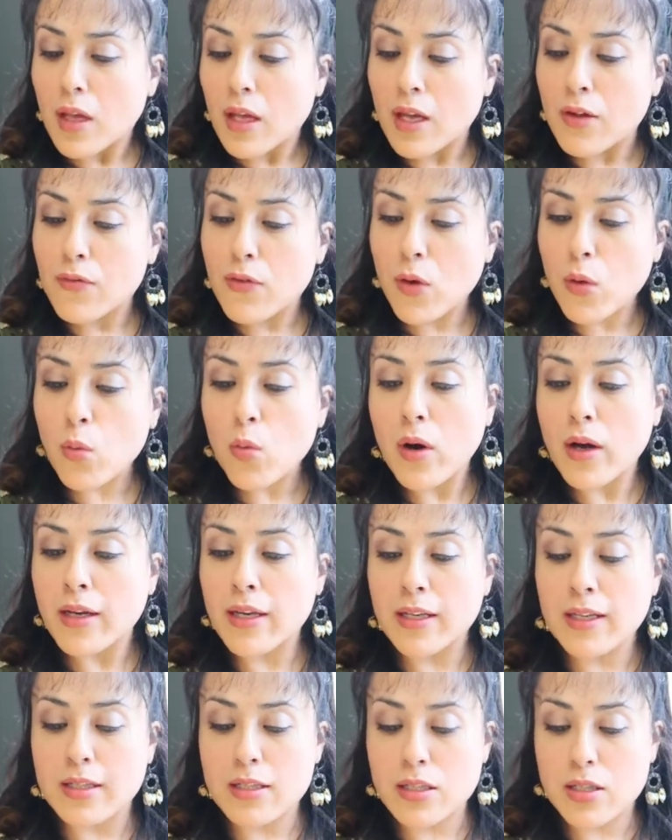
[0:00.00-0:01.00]
If you're
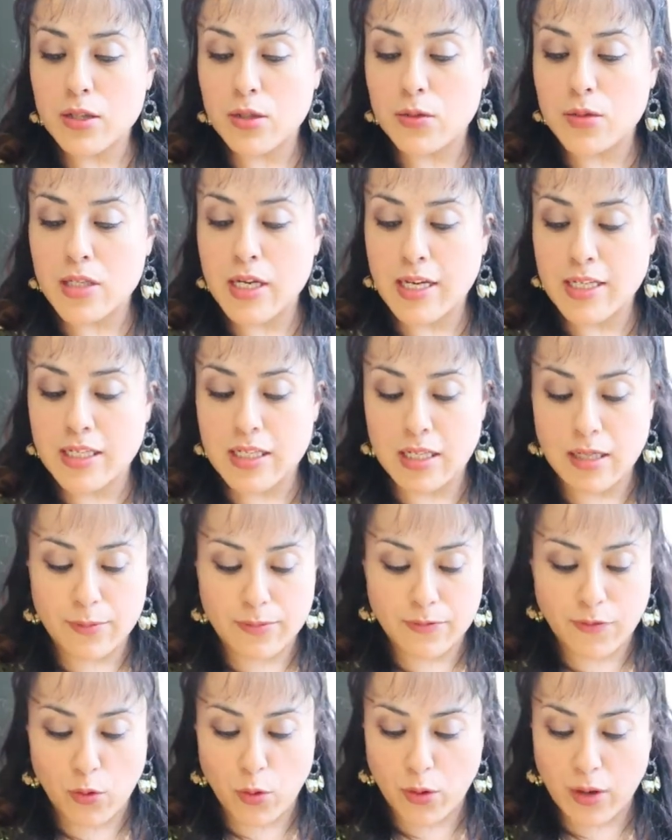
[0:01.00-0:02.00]
wanting to change it
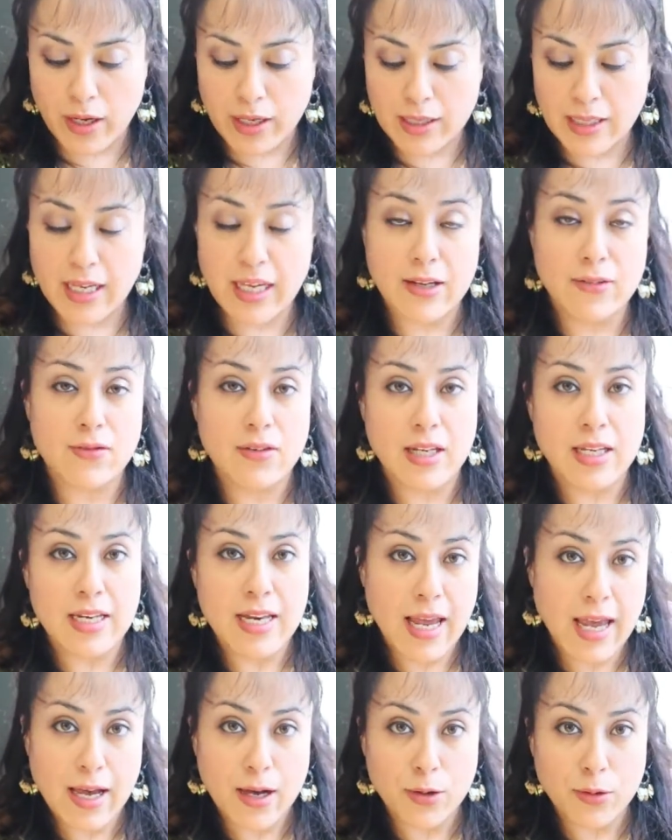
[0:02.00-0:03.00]
up for an
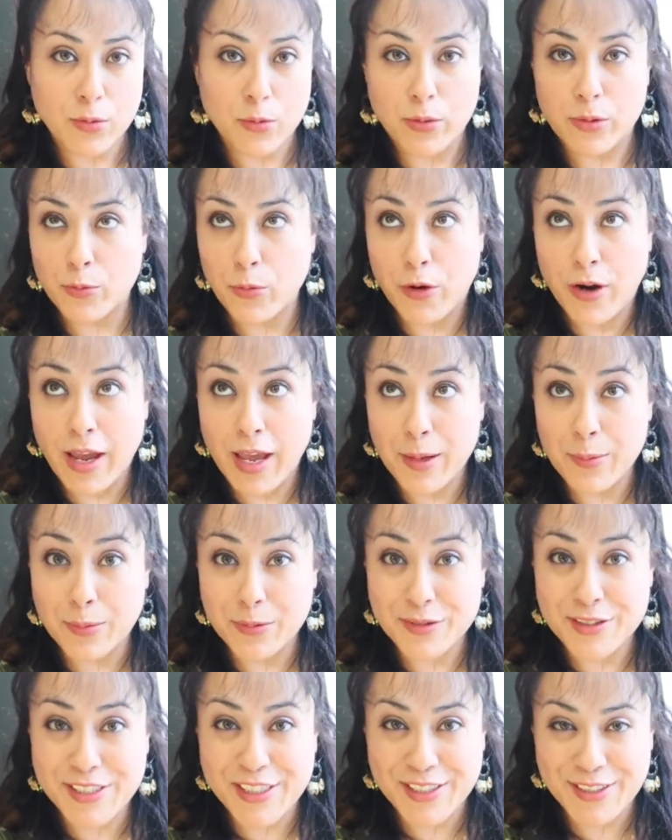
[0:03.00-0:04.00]
evening out when we're
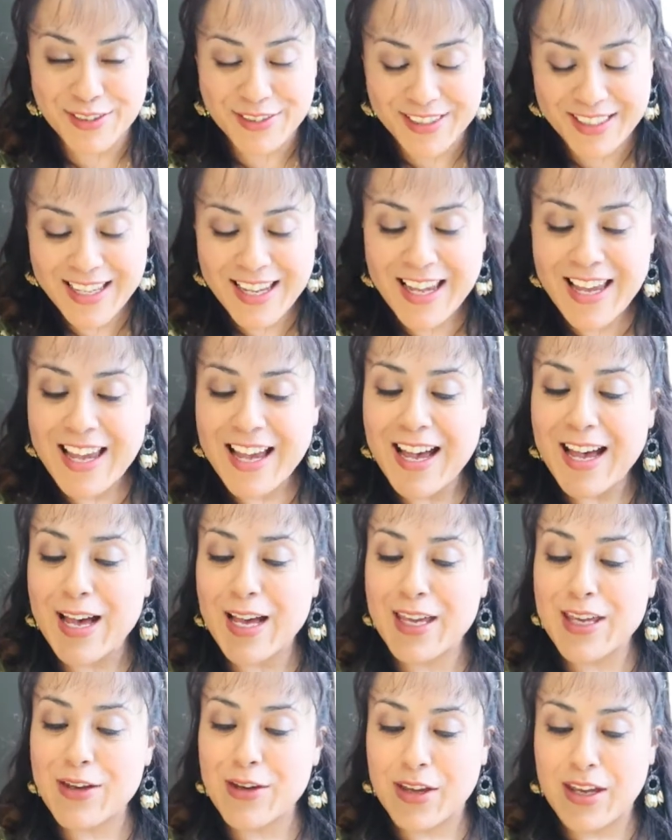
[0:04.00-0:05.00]
able to,
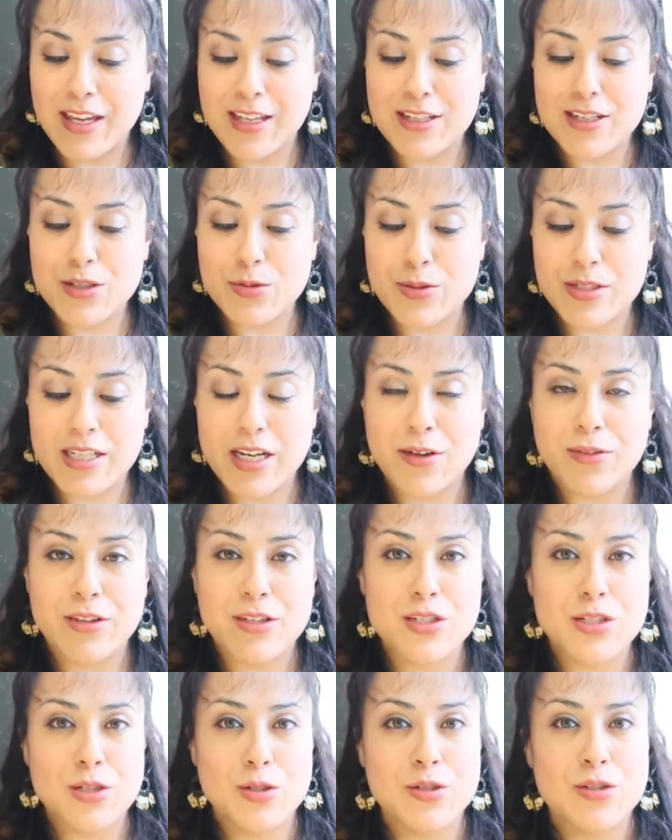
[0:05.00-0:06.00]
uh, you can switch out the
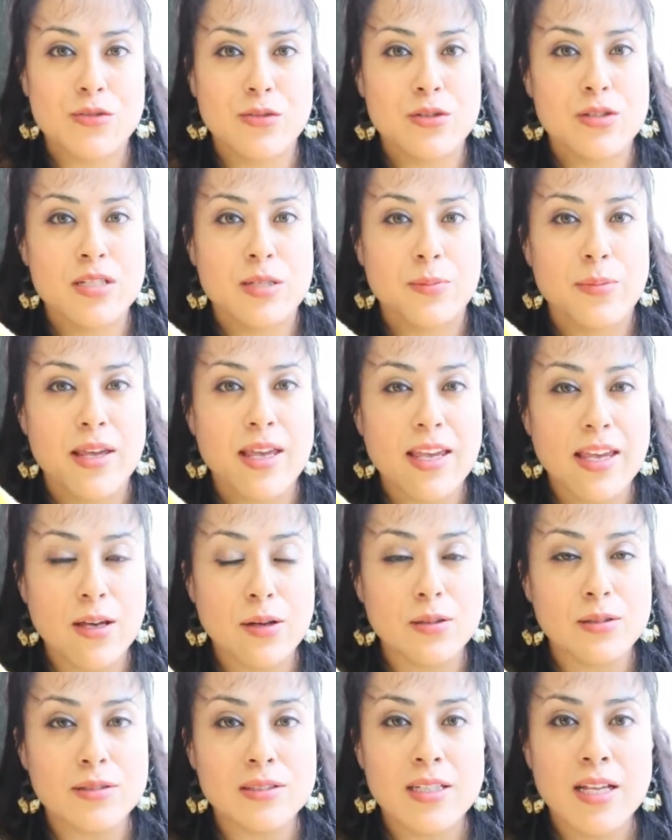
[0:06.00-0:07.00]
shoes for some
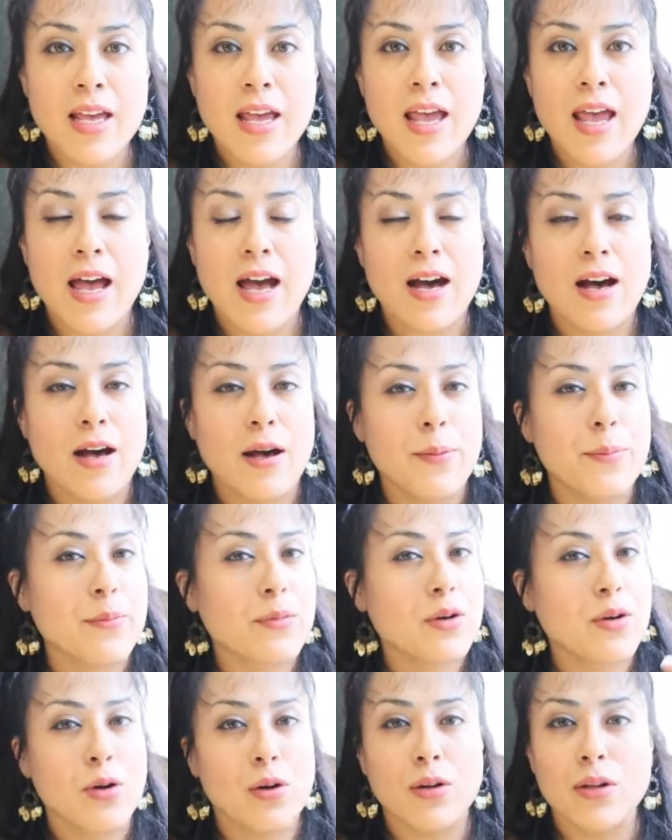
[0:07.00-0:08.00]
heels, um,
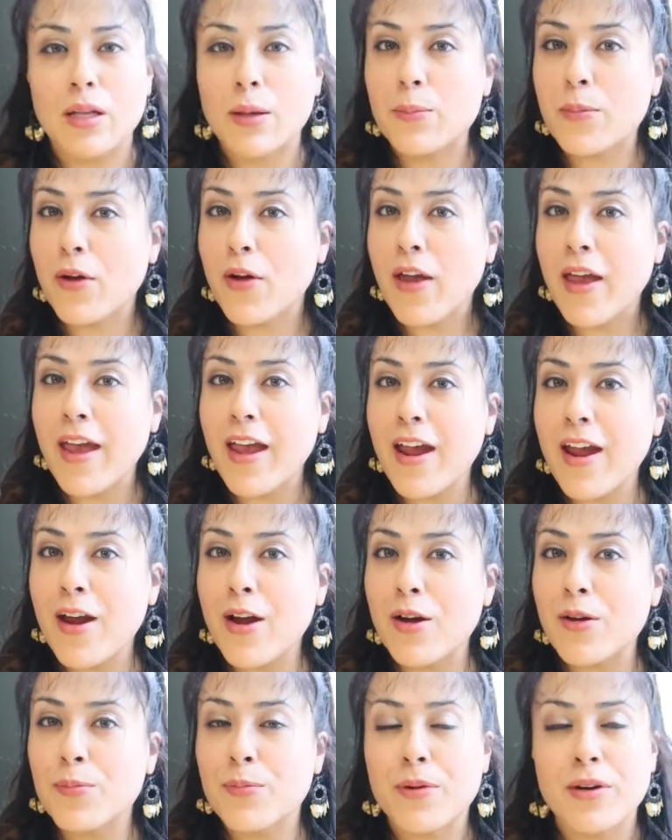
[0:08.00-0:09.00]
curl up your
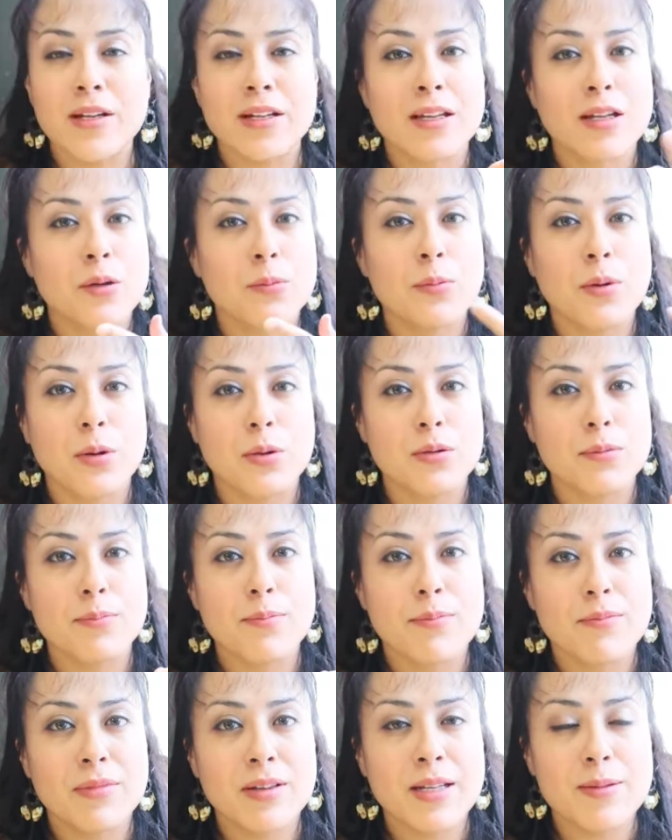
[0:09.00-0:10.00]
hair, put a little
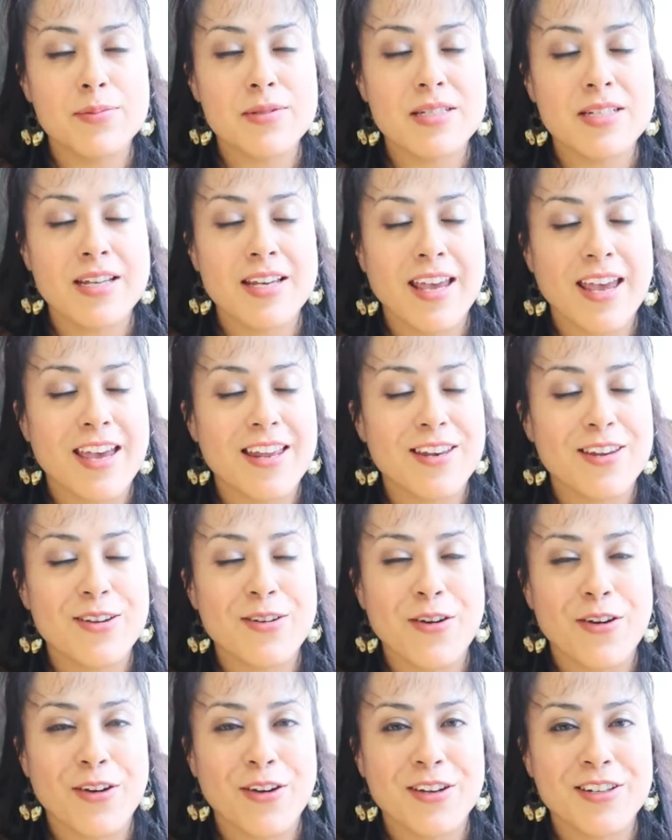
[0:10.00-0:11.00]
bold lipstick, and
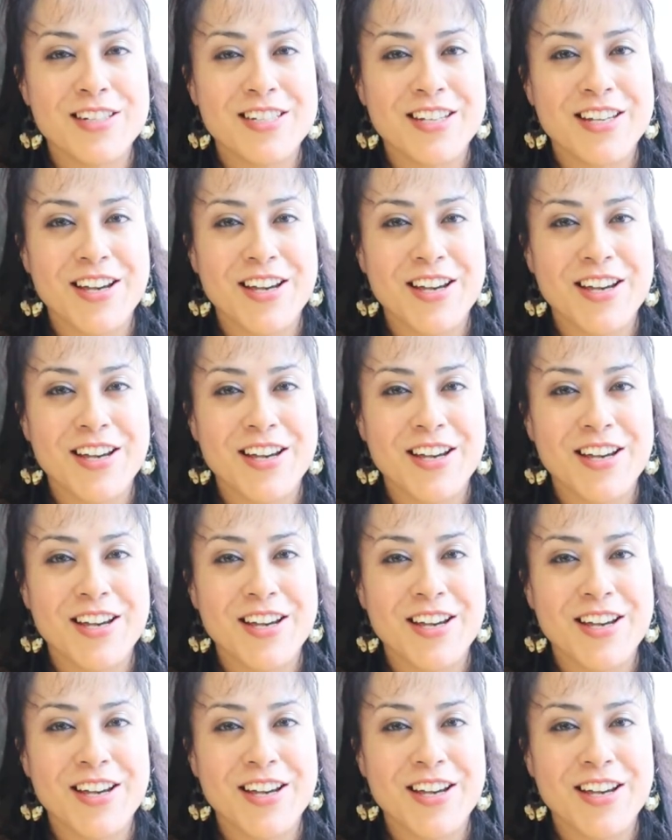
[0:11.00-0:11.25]
you are good to